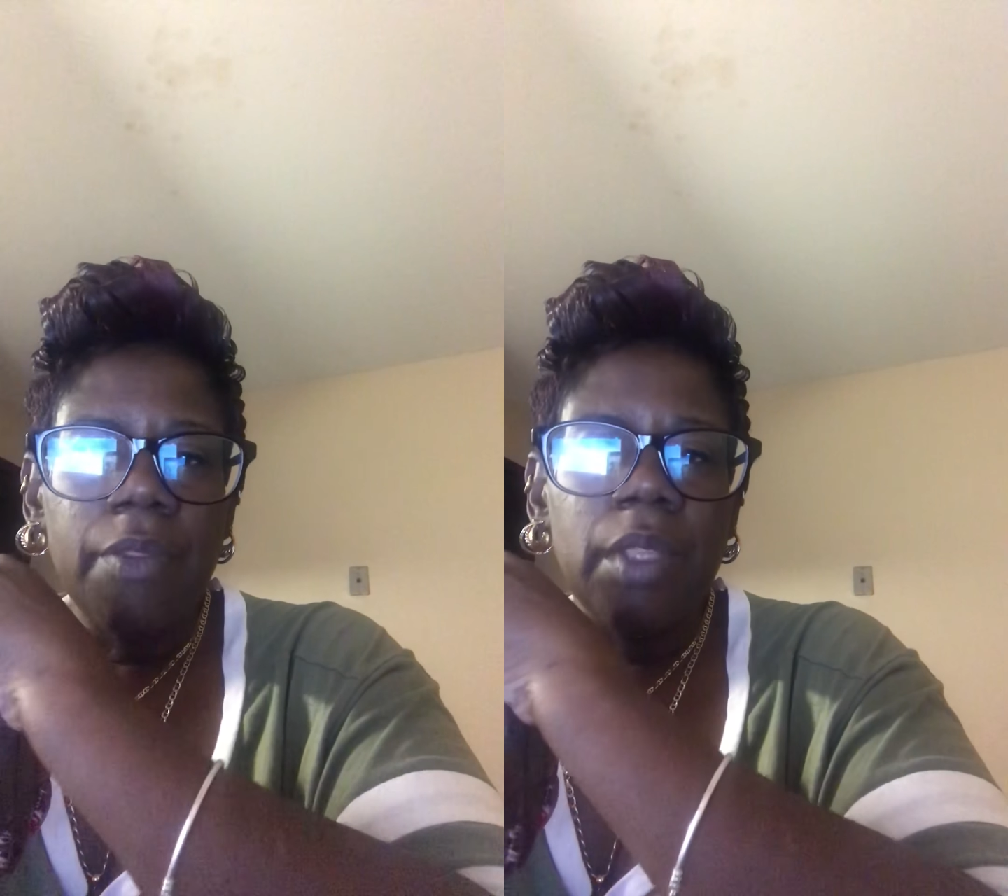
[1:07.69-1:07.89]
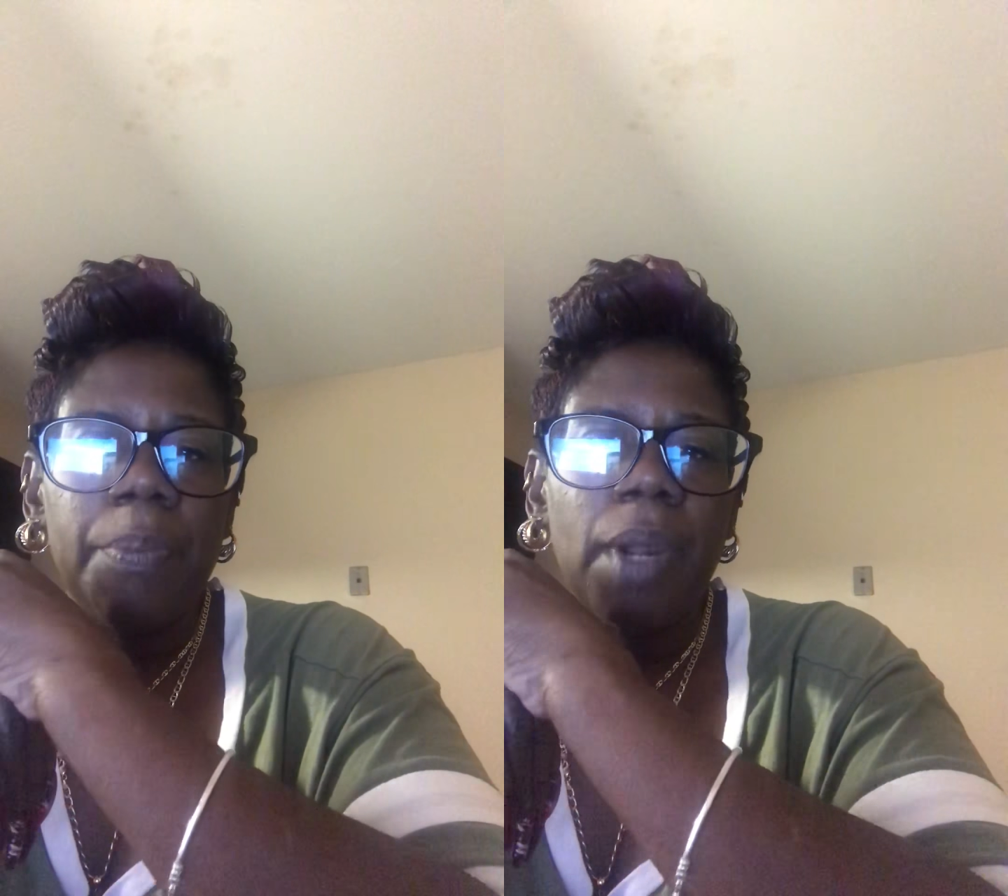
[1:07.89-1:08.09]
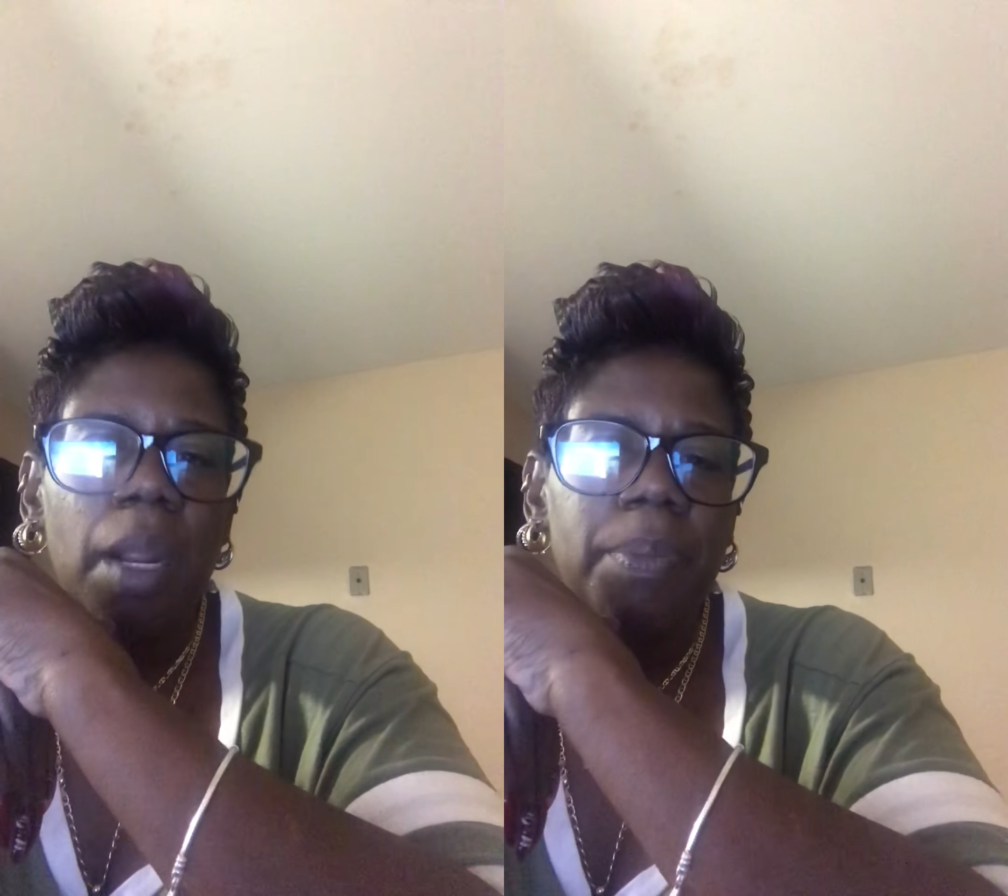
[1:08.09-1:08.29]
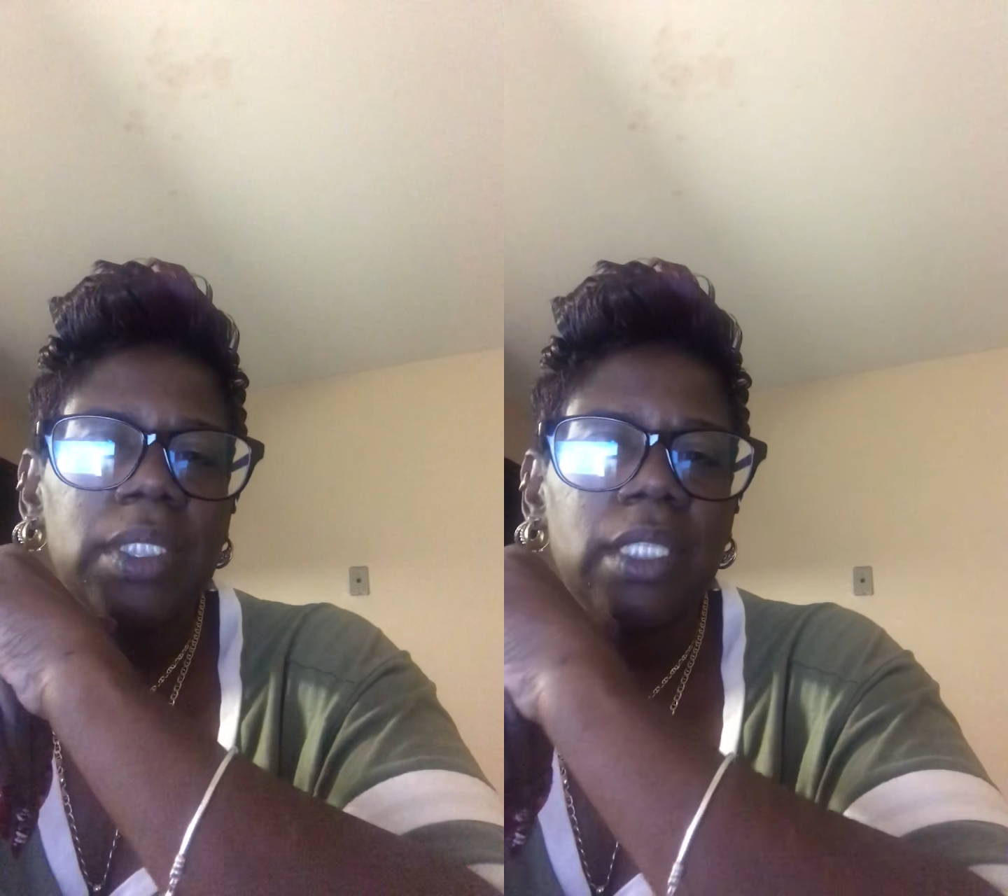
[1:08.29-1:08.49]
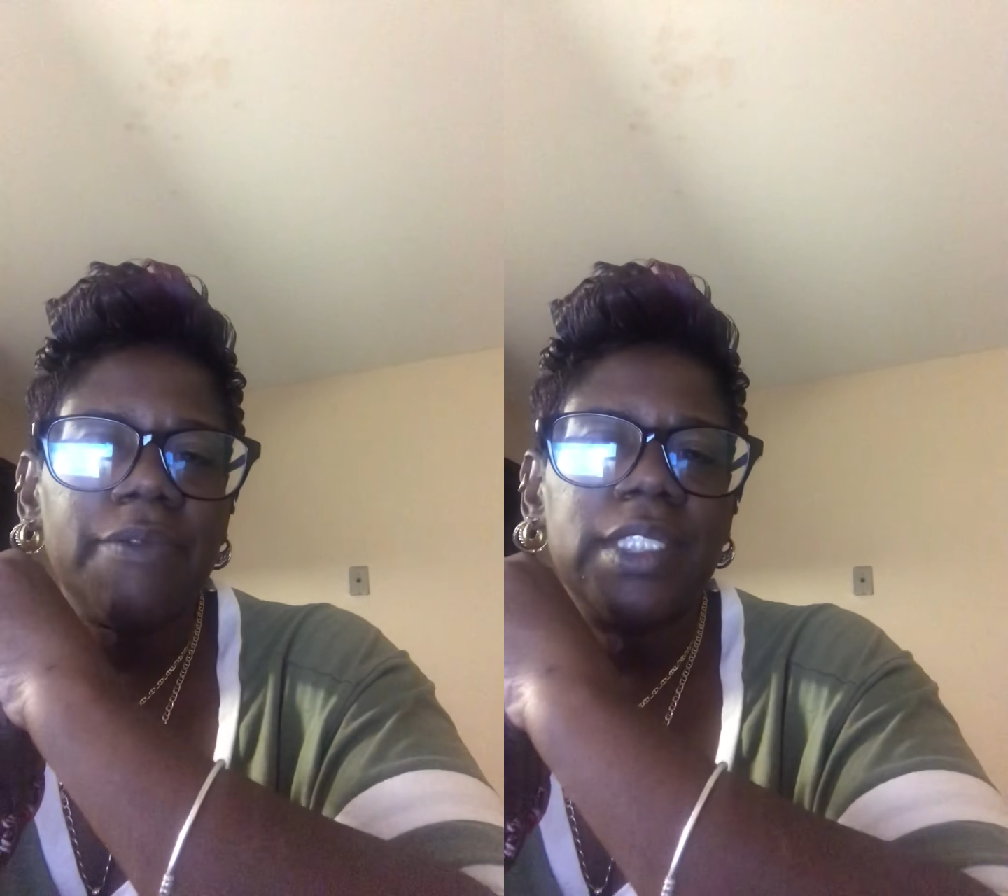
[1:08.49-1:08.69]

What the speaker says: The purpose of